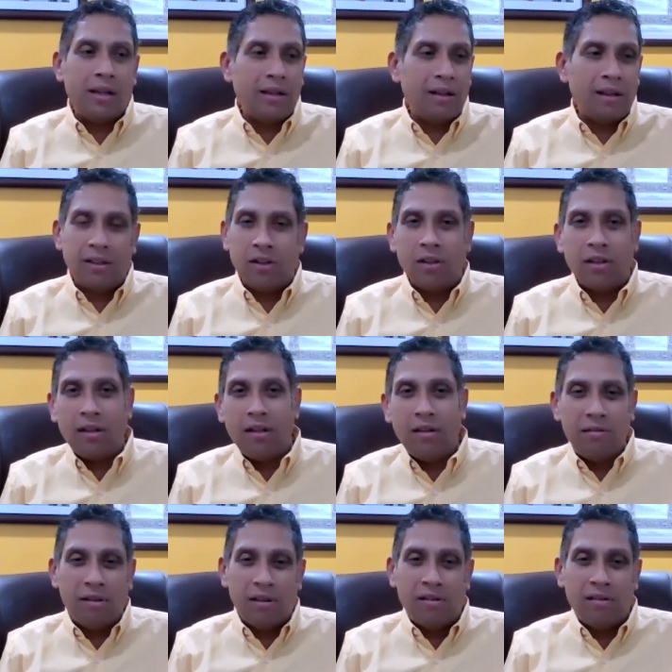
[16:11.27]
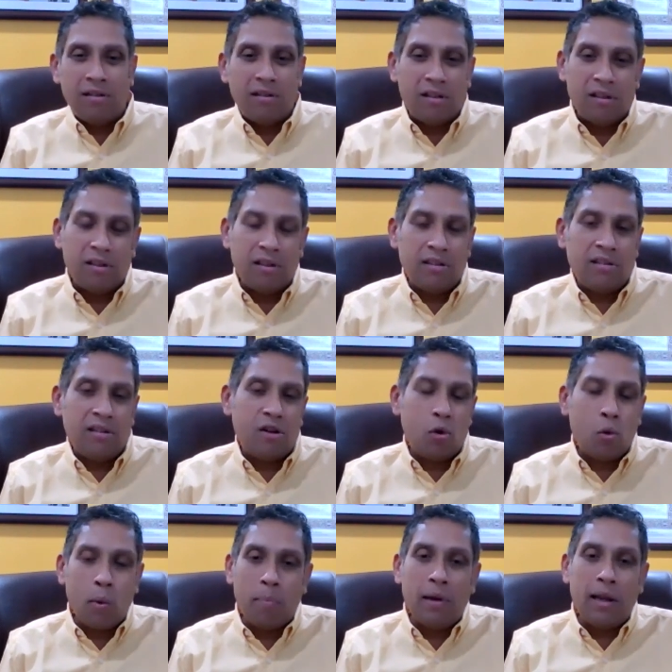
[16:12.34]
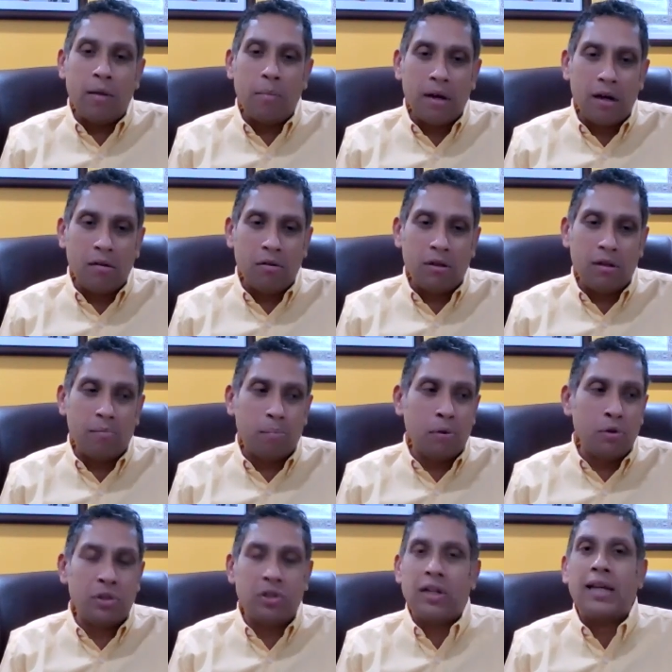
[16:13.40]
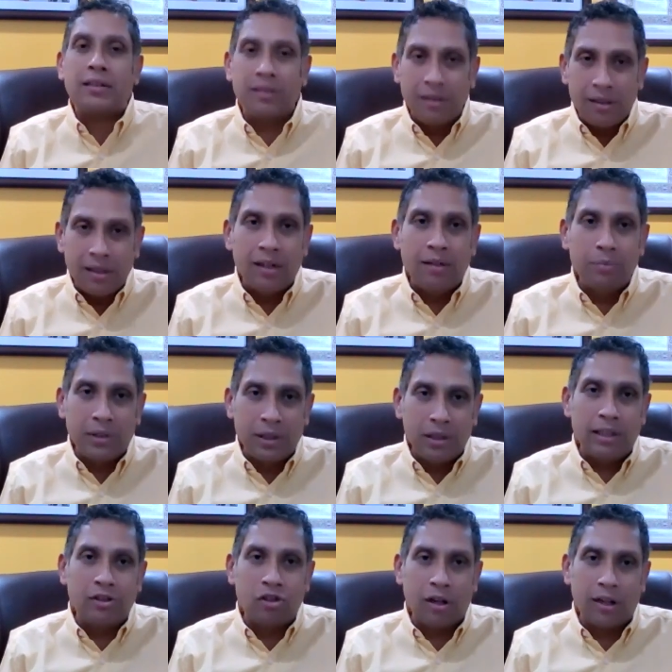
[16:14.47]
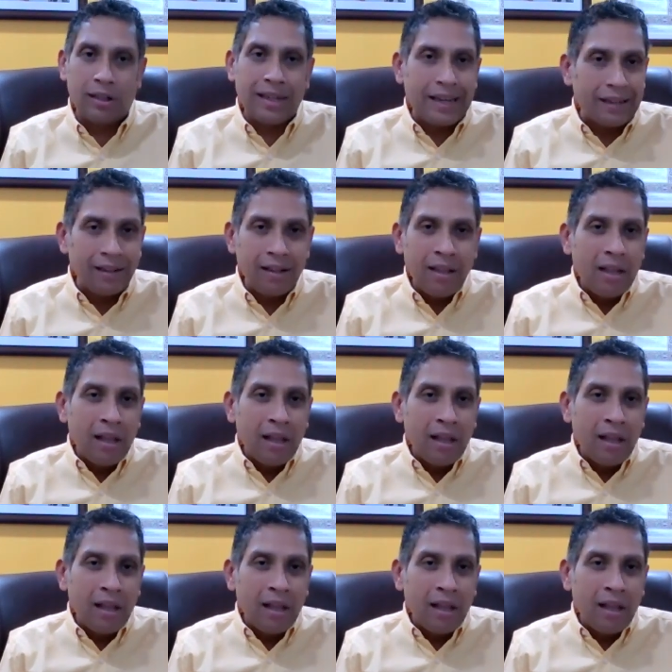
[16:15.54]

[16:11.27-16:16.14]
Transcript: And I think they're quibbling about post-tax incomes and things like that.